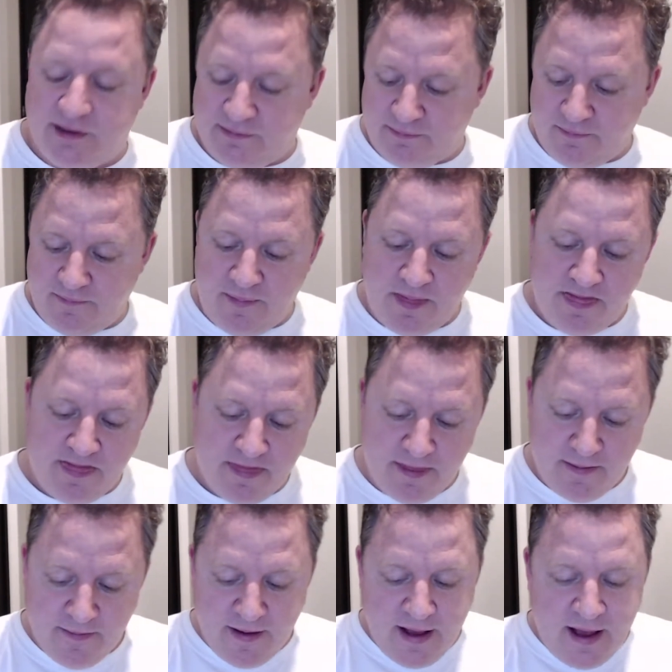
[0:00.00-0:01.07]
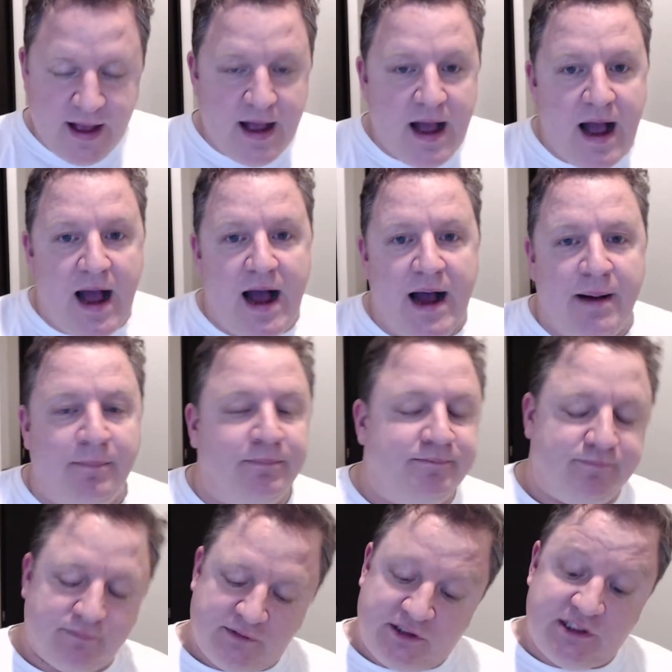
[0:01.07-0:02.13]
For many of you.
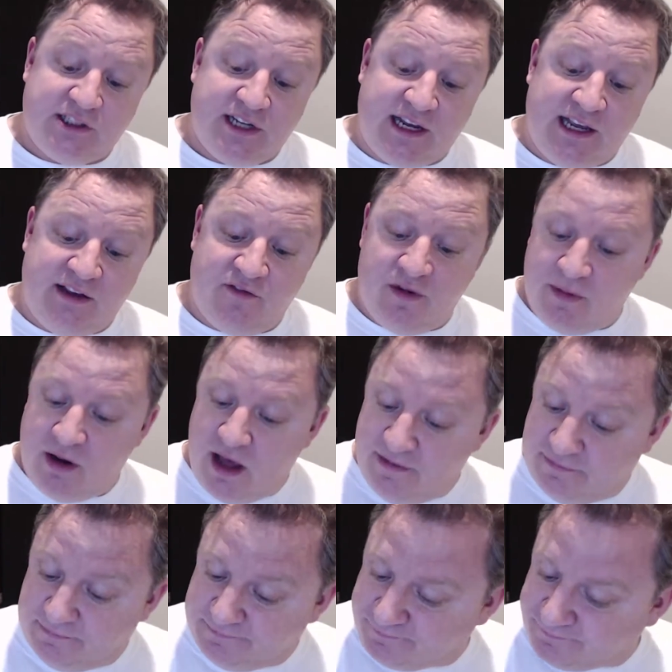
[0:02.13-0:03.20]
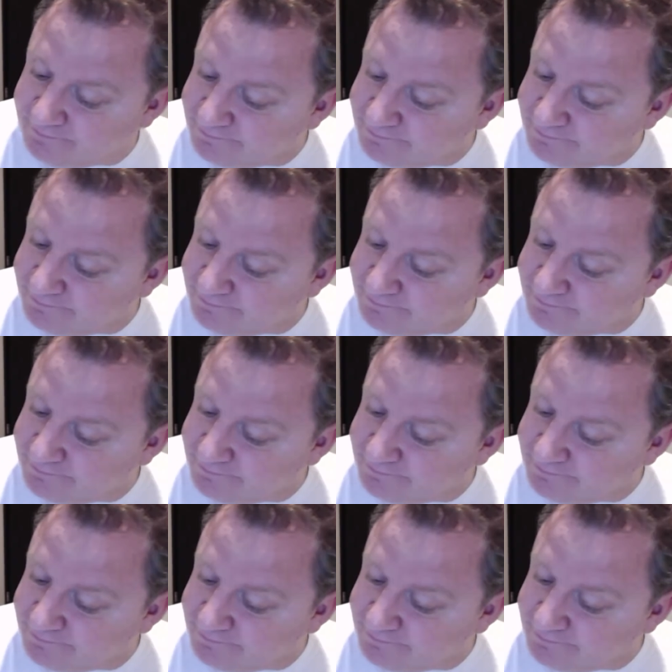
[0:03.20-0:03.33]
Just checking if I'm live.